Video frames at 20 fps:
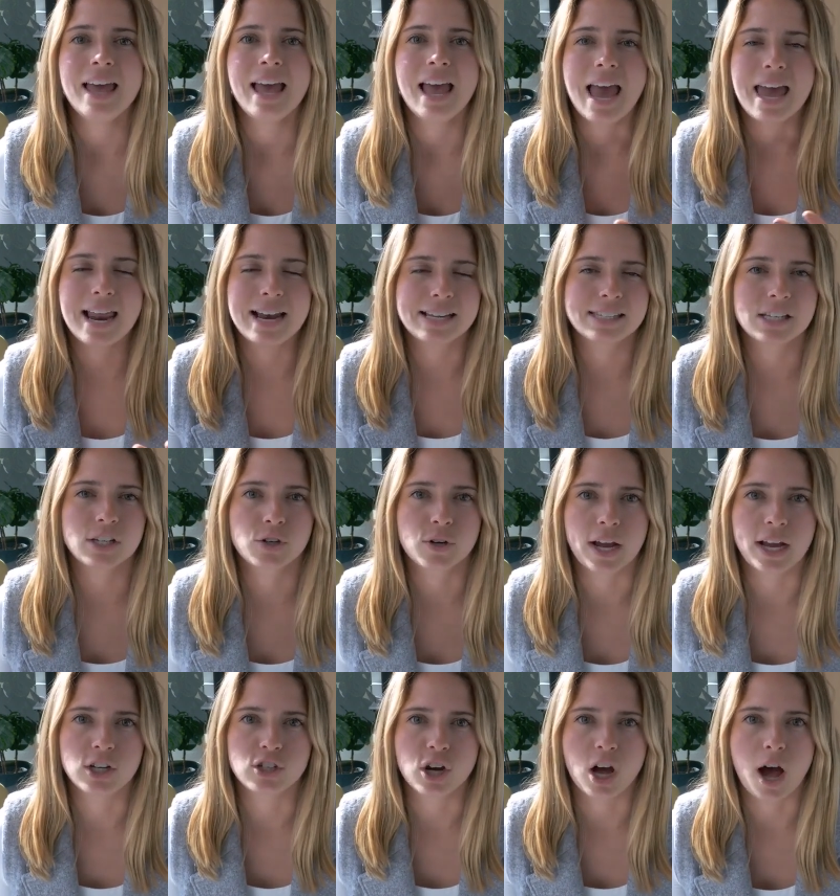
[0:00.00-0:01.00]
and it does a
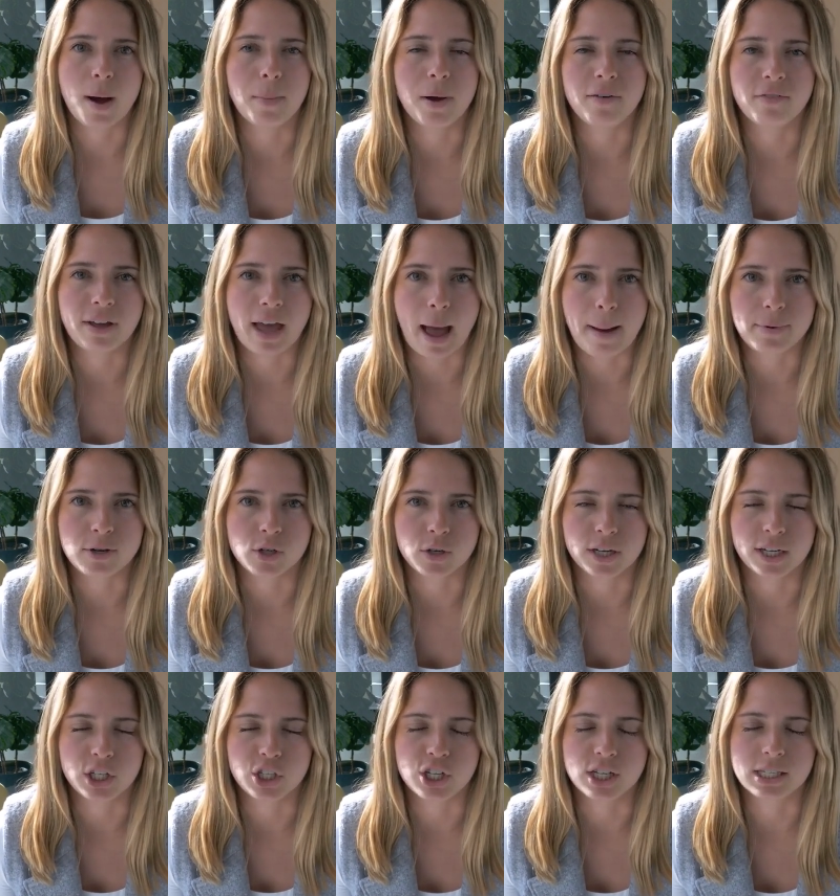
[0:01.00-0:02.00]
great job of
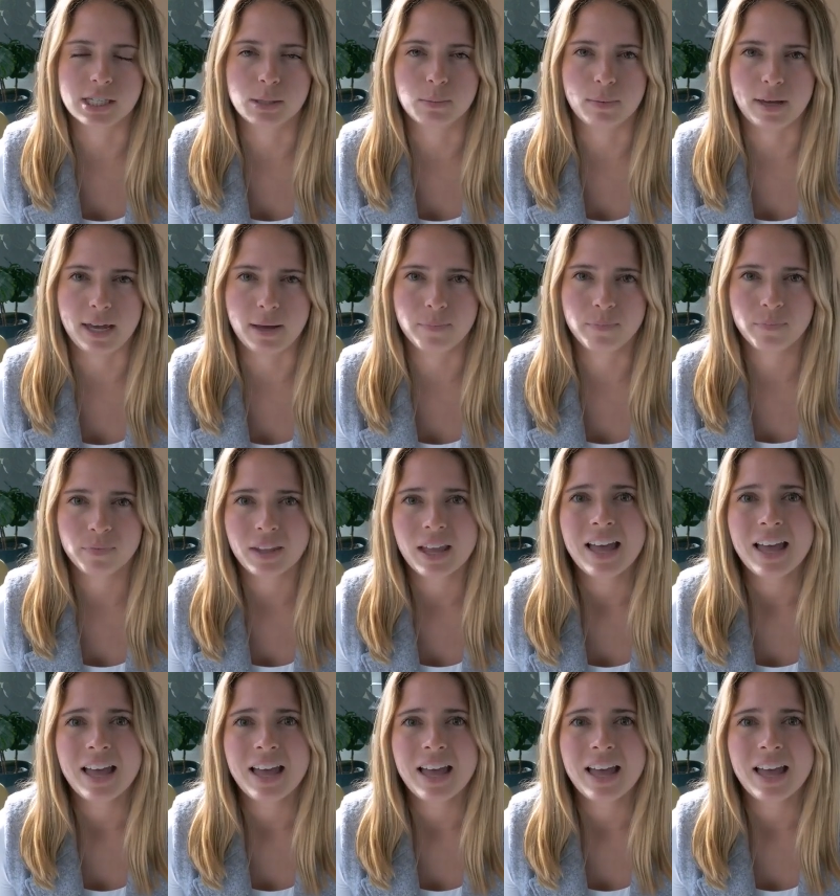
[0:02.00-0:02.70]
capturing just me.